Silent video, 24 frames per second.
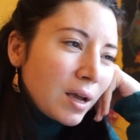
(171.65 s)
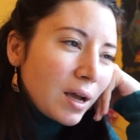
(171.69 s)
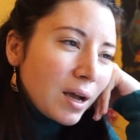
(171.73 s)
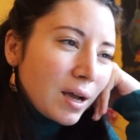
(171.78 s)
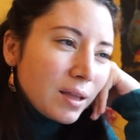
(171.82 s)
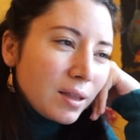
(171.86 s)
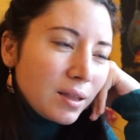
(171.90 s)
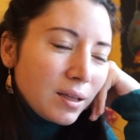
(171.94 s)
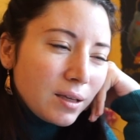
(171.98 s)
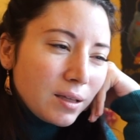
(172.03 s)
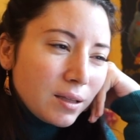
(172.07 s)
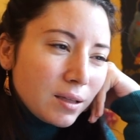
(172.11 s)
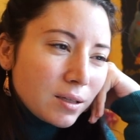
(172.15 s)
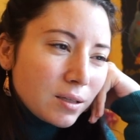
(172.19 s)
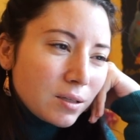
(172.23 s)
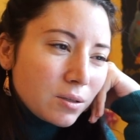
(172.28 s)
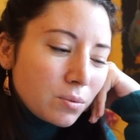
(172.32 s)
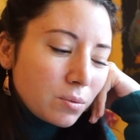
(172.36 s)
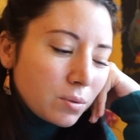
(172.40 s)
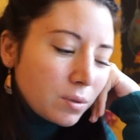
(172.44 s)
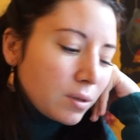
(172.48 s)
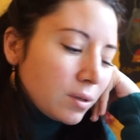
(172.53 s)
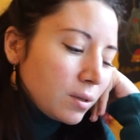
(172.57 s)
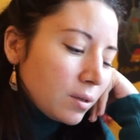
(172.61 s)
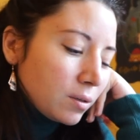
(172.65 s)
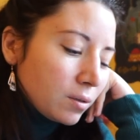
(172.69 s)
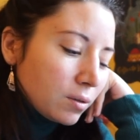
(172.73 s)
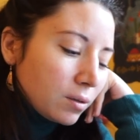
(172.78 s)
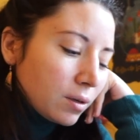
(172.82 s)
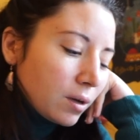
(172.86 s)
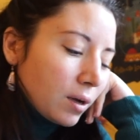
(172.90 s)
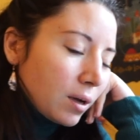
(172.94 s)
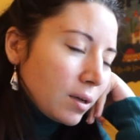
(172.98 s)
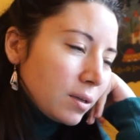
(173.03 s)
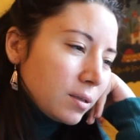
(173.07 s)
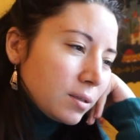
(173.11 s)
I think this one,
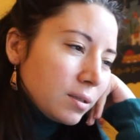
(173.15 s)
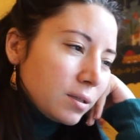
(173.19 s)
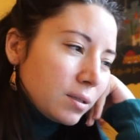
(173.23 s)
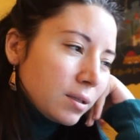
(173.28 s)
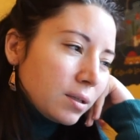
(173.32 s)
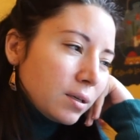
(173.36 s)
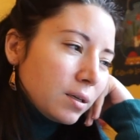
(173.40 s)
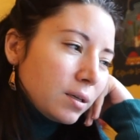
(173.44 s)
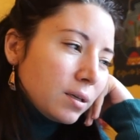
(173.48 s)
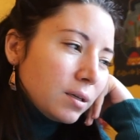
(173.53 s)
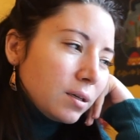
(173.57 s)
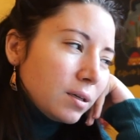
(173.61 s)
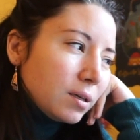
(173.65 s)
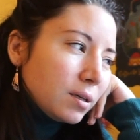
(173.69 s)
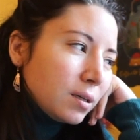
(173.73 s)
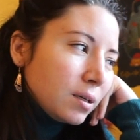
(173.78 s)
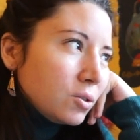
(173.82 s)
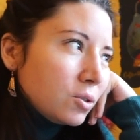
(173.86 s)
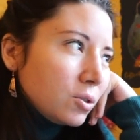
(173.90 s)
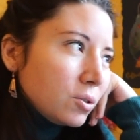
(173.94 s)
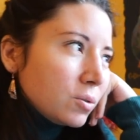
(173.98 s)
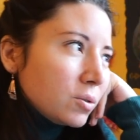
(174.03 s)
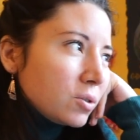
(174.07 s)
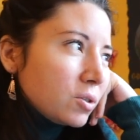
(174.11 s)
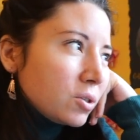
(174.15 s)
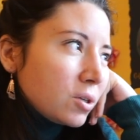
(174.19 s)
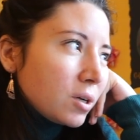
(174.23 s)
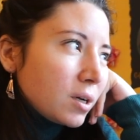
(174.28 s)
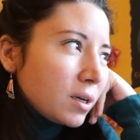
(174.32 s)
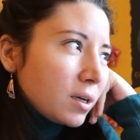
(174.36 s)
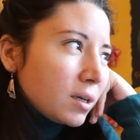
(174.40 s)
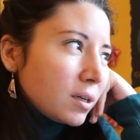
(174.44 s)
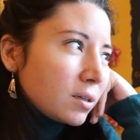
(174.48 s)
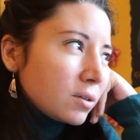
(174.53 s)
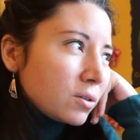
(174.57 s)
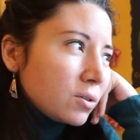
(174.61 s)
honestly, she was
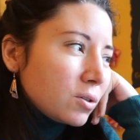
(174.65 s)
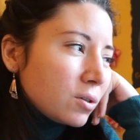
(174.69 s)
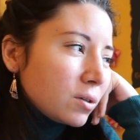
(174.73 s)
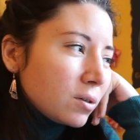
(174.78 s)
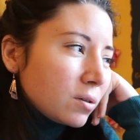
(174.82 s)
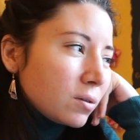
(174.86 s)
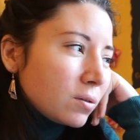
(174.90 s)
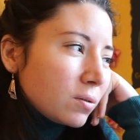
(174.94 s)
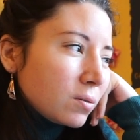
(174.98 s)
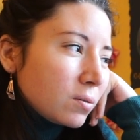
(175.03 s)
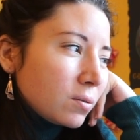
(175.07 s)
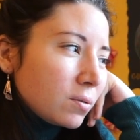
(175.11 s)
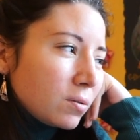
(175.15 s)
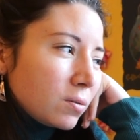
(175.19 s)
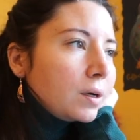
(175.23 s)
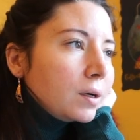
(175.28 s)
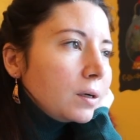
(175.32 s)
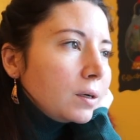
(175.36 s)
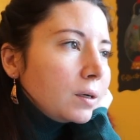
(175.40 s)
trying to,